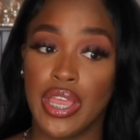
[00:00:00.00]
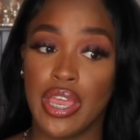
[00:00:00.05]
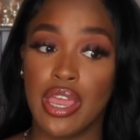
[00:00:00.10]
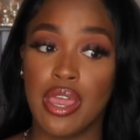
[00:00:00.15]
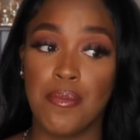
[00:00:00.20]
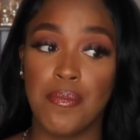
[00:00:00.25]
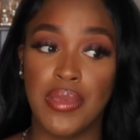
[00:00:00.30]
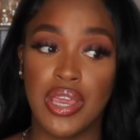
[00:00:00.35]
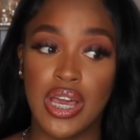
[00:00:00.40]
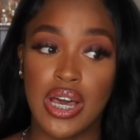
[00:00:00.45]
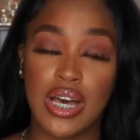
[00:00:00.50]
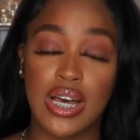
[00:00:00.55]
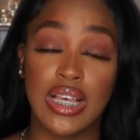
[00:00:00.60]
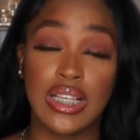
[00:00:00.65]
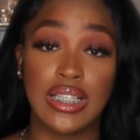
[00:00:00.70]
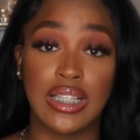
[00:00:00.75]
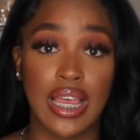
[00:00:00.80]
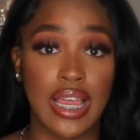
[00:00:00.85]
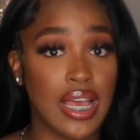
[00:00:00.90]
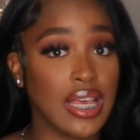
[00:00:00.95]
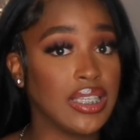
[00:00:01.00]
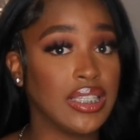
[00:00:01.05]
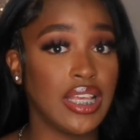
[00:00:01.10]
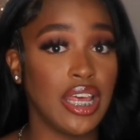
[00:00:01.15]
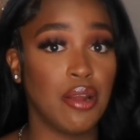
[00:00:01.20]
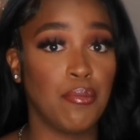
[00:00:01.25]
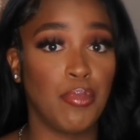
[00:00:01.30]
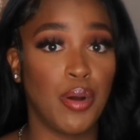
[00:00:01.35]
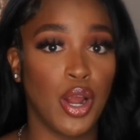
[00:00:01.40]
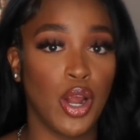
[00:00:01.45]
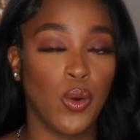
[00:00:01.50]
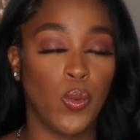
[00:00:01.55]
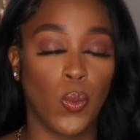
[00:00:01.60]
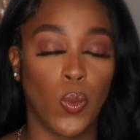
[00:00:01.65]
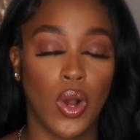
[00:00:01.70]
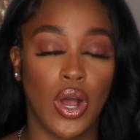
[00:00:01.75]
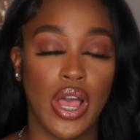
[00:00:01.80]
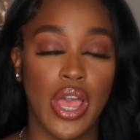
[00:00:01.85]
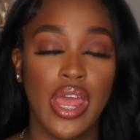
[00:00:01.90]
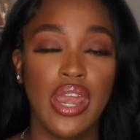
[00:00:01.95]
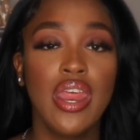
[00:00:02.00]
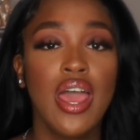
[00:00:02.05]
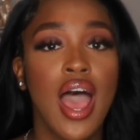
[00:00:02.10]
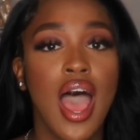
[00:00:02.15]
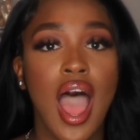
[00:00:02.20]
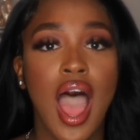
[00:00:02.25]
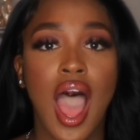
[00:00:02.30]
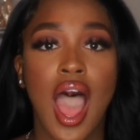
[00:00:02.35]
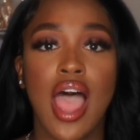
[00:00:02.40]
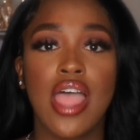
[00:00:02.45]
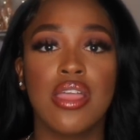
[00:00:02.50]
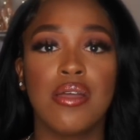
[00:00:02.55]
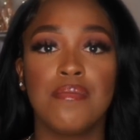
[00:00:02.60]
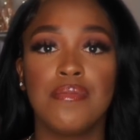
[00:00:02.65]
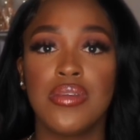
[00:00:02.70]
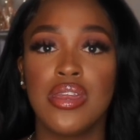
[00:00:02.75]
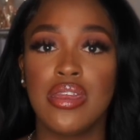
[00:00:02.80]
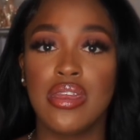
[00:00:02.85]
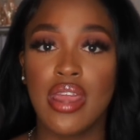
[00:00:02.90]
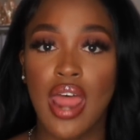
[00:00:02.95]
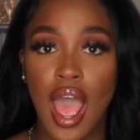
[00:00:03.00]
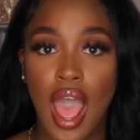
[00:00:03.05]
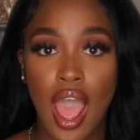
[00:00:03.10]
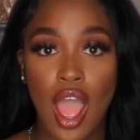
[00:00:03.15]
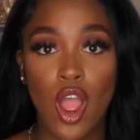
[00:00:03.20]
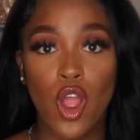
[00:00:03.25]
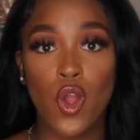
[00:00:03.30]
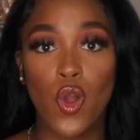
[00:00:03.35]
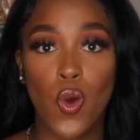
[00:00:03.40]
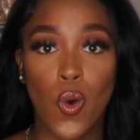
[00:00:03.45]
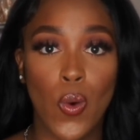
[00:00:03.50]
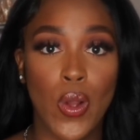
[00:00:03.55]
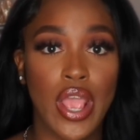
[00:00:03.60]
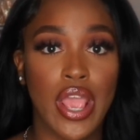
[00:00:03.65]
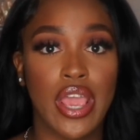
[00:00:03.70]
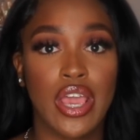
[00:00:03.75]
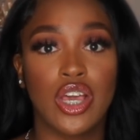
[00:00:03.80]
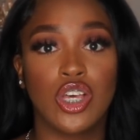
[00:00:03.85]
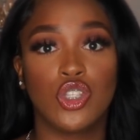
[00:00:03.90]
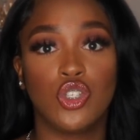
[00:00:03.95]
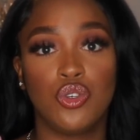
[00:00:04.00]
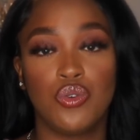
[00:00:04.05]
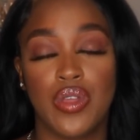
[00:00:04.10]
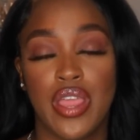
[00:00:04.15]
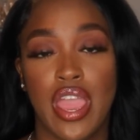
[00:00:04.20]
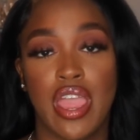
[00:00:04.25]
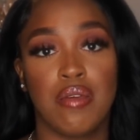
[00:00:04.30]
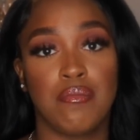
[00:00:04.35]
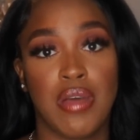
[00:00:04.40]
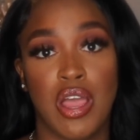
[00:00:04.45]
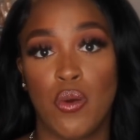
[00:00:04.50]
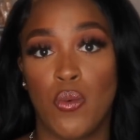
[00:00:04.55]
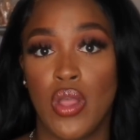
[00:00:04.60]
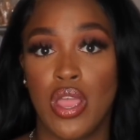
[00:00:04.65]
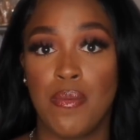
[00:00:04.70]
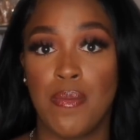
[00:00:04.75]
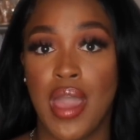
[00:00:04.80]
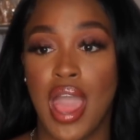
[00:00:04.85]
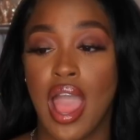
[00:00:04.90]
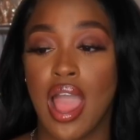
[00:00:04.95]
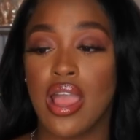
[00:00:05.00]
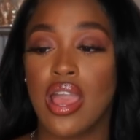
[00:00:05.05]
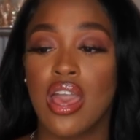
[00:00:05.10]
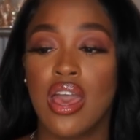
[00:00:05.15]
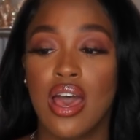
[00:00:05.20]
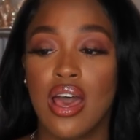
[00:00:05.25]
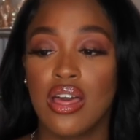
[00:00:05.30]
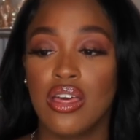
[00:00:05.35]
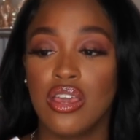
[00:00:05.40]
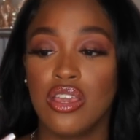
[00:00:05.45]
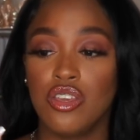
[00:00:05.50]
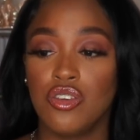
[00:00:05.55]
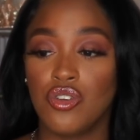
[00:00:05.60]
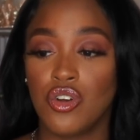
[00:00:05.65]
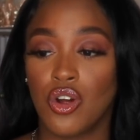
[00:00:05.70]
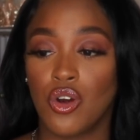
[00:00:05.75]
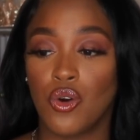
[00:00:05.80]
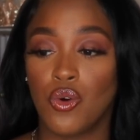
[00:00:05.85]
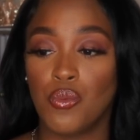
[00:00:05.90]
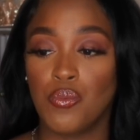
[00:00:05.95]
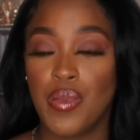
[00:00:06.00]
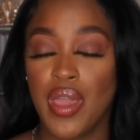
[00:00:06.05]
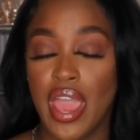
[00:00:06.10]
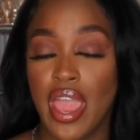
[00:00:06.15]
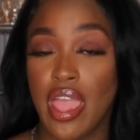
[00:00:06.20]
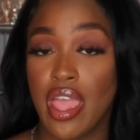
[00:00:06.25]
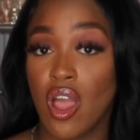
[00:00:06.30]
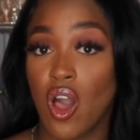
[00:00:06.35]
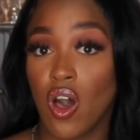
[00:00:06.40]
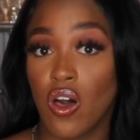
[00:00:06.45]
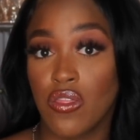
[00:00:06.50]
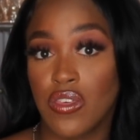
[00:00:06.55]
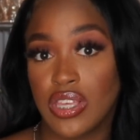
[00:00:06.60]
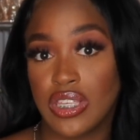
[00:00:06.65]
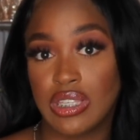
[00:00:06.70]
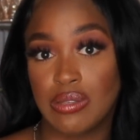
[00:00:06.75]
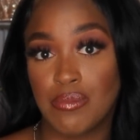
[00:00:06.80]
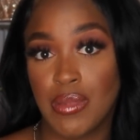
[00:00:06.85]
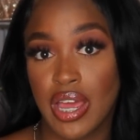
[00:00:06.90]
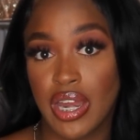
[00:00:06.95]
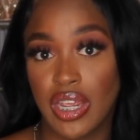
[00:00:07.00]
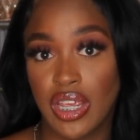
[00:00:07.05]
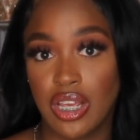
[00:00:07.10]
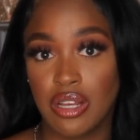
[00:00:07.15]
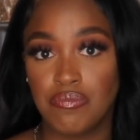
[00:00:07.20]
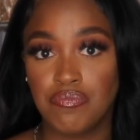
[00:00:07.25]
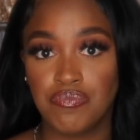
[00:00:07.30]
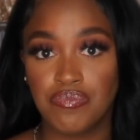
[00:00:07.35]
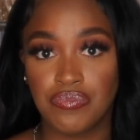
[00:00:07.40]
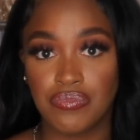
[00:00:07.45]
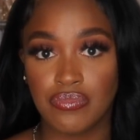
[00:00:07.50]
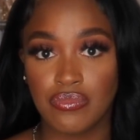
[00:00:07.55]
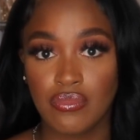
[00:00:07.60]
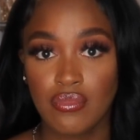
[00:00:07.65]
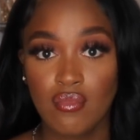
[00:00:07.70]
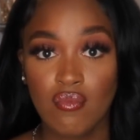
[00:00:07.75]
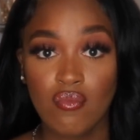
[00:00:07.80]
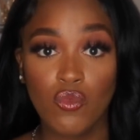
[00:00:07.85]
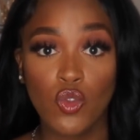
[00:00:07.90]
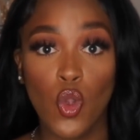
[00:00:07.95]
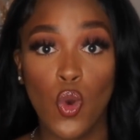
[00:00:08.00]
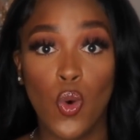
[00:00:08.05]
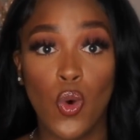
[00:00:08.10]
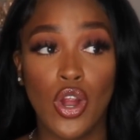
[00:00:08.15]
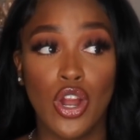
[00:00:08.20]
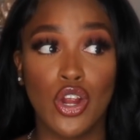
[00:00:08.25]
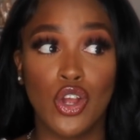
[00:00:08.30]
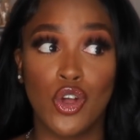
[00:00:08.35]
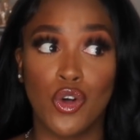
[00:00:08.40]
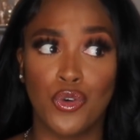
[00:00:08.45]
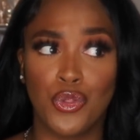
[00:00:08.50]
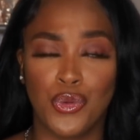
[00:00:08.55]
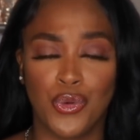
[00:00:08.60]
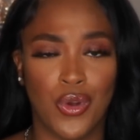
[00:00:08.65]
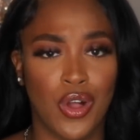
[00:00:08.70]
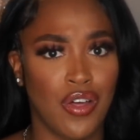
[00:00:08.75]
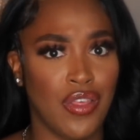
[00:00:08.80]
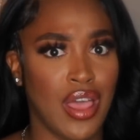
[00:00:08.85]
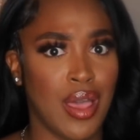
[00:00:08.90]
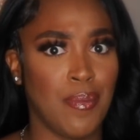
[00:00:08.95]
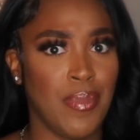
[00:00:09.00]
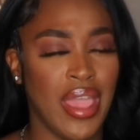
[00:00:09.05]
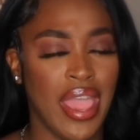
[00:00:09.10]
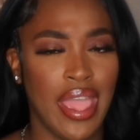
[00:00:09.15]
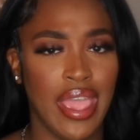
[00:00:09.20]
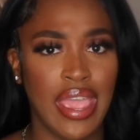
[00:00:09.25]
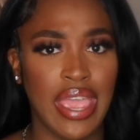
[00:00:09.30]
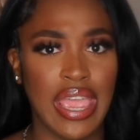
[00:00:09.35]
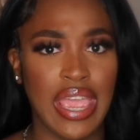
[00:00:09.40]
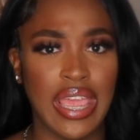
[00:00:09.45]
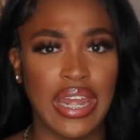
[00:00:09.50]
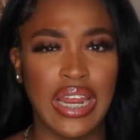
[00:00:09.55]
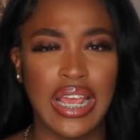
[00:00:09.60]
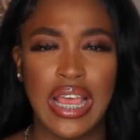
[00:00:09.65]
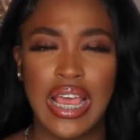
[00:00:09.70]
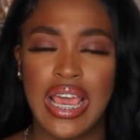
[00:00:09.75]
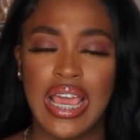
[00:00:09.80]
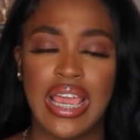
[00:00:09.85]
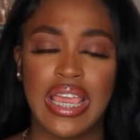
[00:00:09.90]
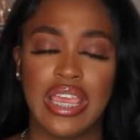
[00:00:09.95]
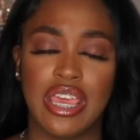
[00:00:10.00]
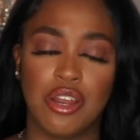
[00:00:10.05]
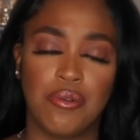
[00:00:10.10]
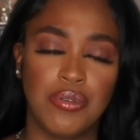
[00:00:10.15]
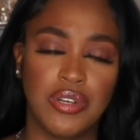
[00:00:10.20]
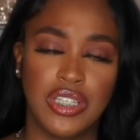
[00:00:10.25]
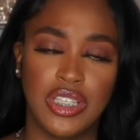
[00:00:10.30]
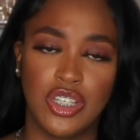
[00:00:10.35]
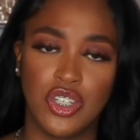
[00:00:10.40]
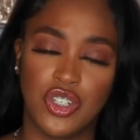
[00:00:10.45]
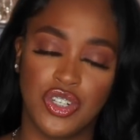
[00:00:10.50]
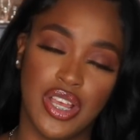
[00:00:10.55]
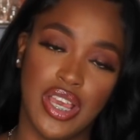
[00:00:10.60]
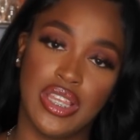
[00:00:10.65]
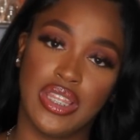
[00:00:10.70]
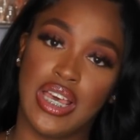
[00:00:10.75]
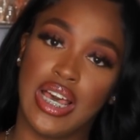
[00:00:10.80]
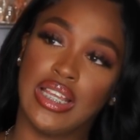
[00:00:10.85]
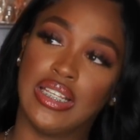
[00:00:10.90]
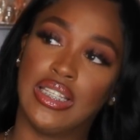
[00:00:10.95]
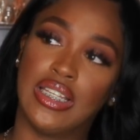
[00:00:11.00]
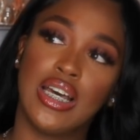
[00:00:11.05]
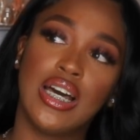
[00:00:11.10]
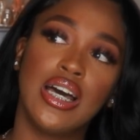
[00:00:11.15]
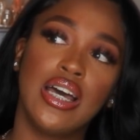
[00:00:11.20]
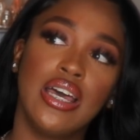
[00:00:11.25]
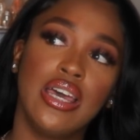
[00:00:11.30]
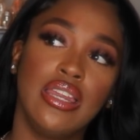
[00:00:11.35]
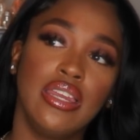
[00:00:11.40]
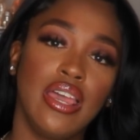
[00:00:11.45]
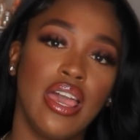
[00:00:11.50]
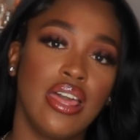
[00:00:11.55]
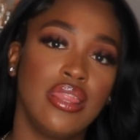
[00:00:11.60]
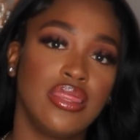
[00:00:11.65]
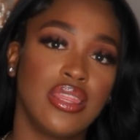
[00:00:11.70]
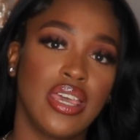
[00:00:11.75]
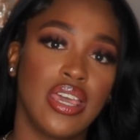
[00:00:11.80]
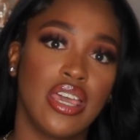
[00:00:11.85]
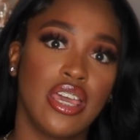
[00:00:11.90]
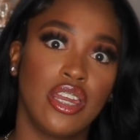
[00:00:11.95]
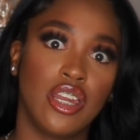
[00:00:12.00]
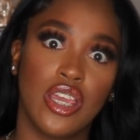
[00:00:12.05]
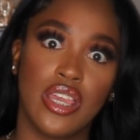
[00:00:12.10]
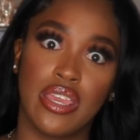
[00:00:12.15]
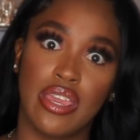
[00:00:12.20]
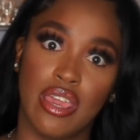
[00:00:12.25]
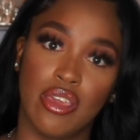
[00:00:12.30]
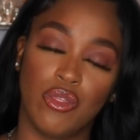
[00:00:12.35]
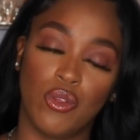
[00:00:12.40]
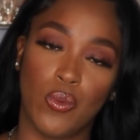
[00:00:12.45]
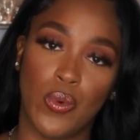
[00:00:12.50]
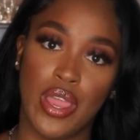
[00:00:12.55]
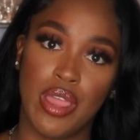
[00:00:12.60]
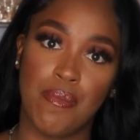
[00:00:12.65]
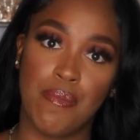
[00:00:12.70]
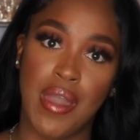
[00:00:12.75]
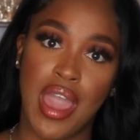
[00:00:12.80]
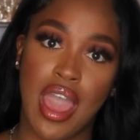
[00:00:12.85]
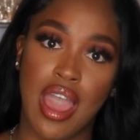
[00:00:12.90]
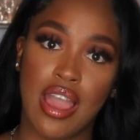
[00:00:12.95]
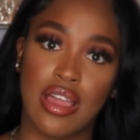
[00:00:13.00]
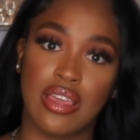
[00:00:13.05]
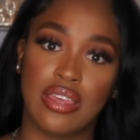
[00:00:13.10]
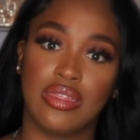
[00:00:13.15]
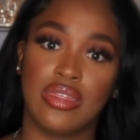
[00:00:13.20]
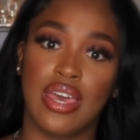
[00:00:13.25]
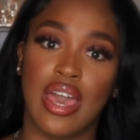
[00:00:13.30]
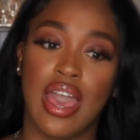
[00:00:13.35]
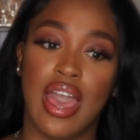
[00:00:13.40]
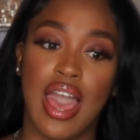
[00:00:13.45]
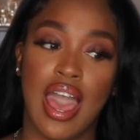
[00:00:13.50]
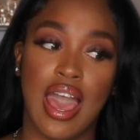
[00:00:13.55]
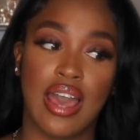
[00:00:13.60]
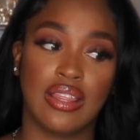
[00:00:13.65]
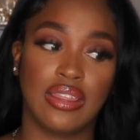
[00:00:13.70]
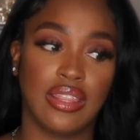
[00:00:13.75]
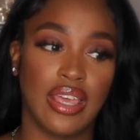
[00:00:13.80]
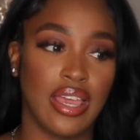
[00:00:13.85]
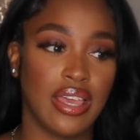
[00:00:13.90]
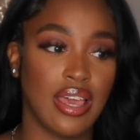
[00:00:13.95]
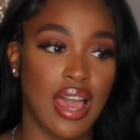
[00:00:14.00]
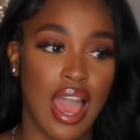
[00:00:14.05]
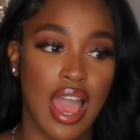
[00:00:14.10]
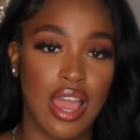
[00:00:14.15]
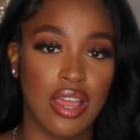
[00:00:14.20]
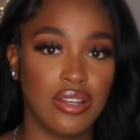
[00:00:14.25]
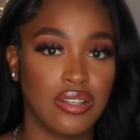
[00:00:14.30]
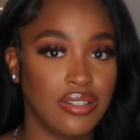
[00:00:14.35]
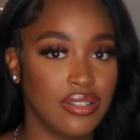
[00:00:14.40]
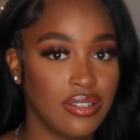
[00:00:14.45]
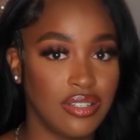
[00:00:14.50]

it, because like I said in part 1, I am not going to gain my weight back. You don't pay all this money or go through all that pain, get a procedure like that done, and then gain the weight back. That, like, I